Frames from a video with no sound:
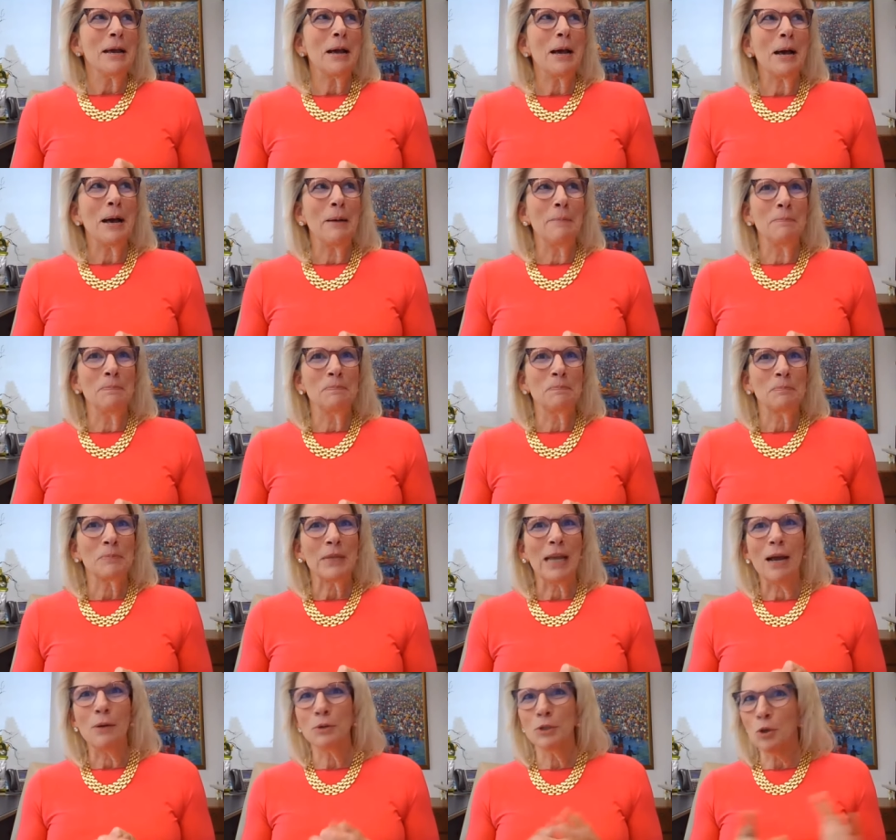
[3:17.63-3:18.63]
Um,
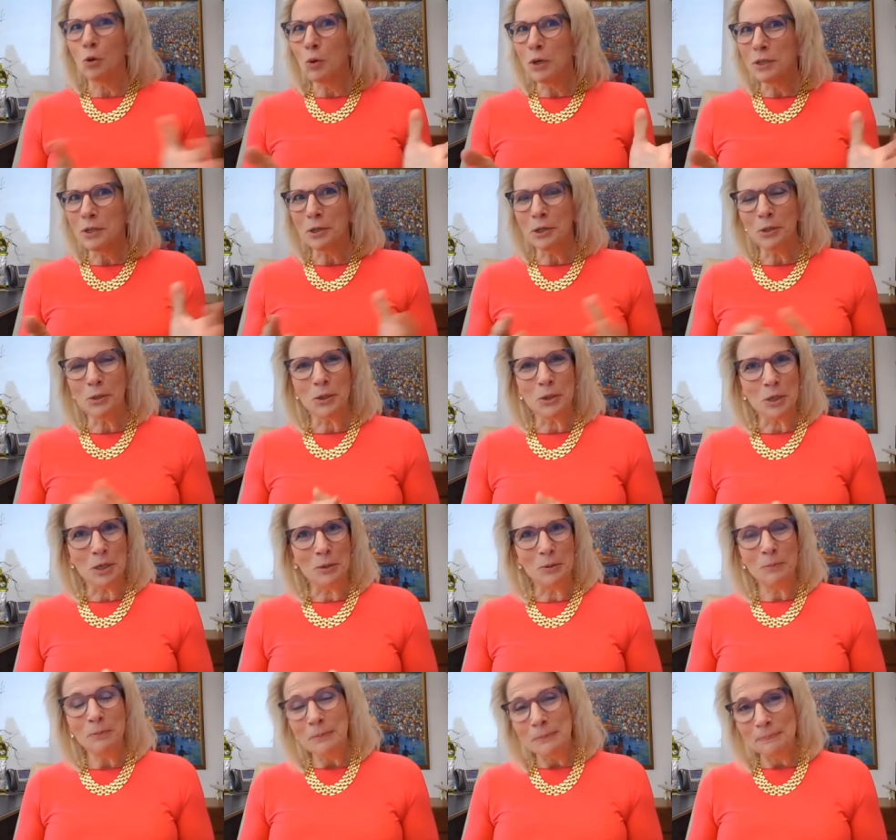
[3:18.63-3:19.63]
I was always a good
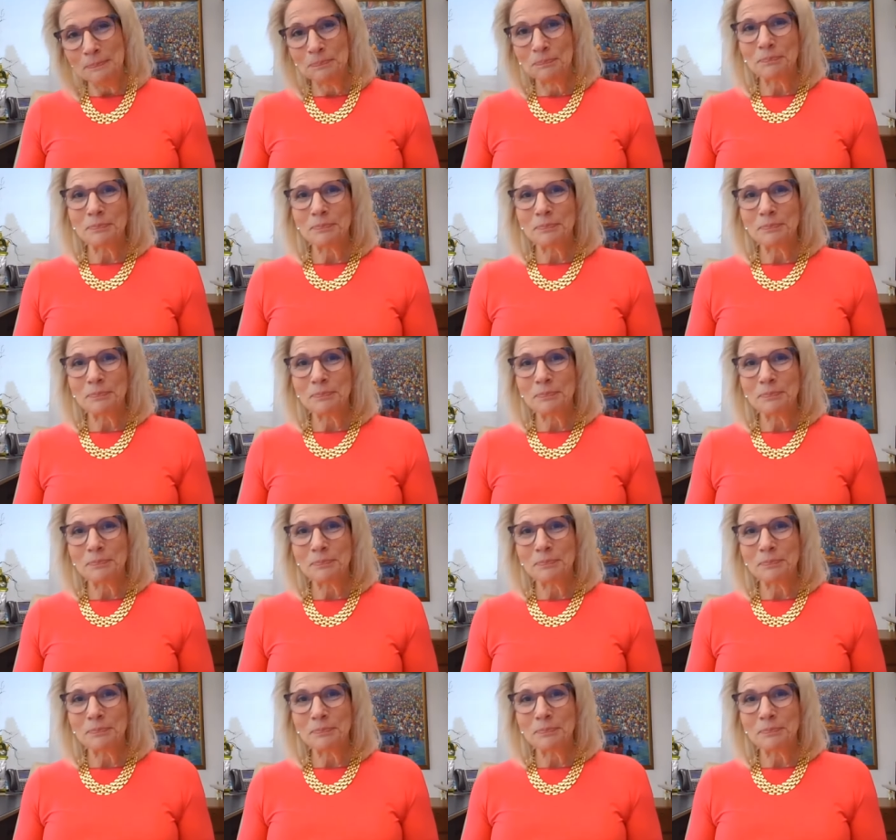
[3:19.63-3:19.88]
student.